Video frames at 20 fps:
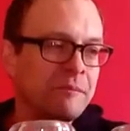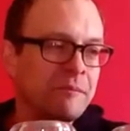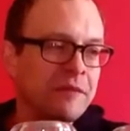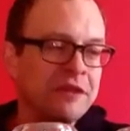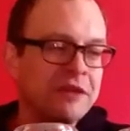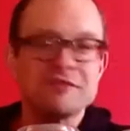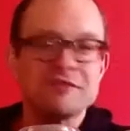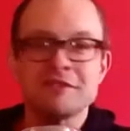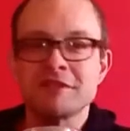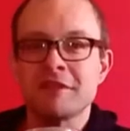
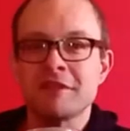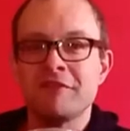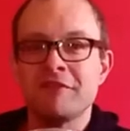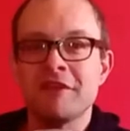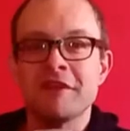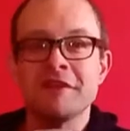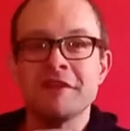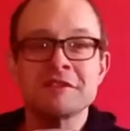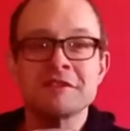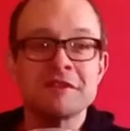interesting
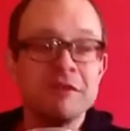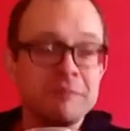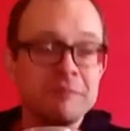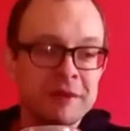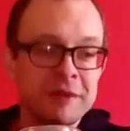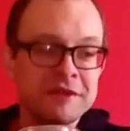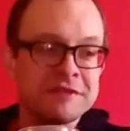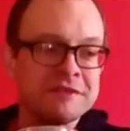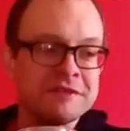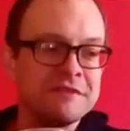fragrance. It's got
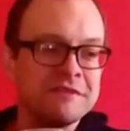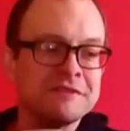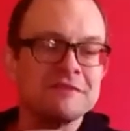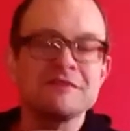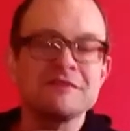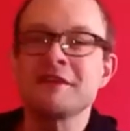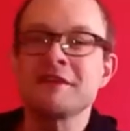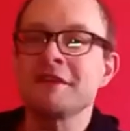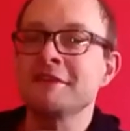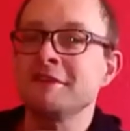base notes
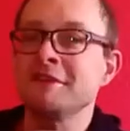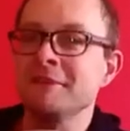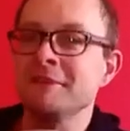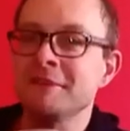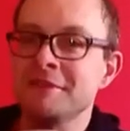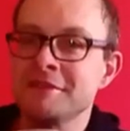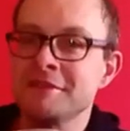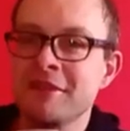of sandalwood,